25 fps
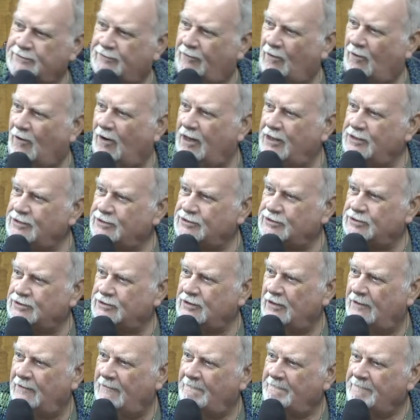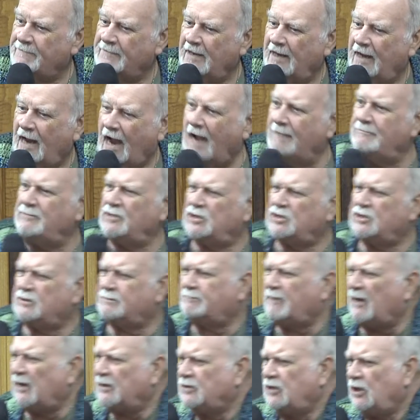Are you that way?
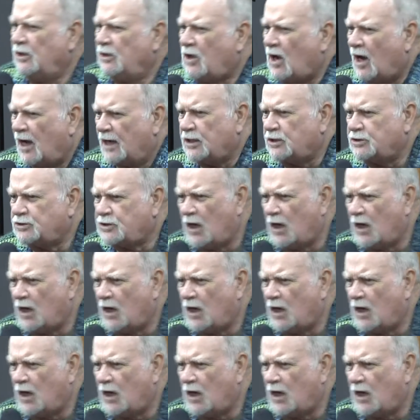when it comes to